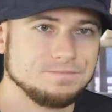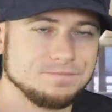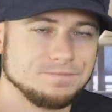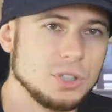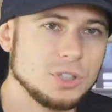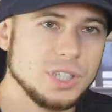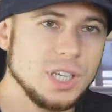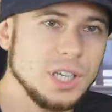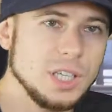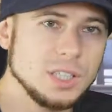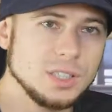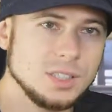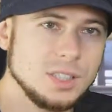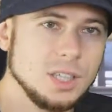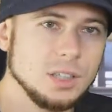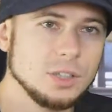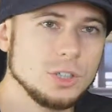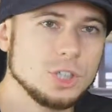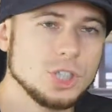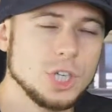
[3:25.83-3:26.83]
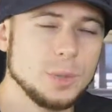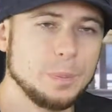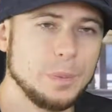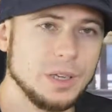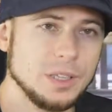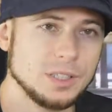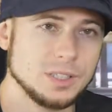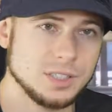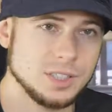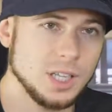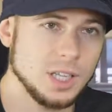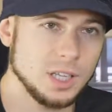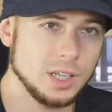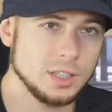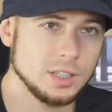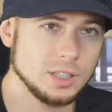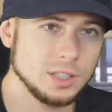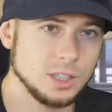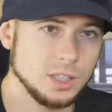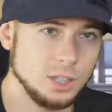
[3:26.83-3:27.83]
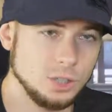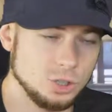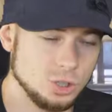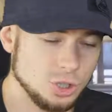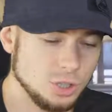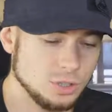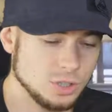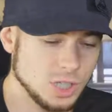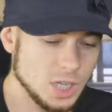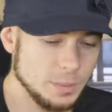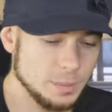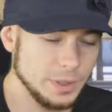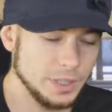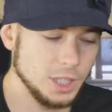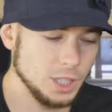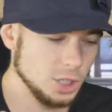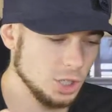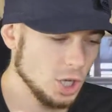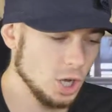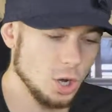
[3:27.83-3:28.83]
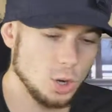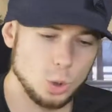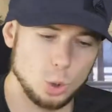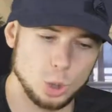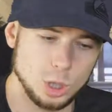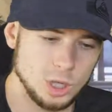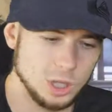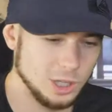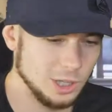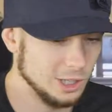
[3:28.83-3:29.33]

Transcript: Mercedes dealership is telling insurance company, yo,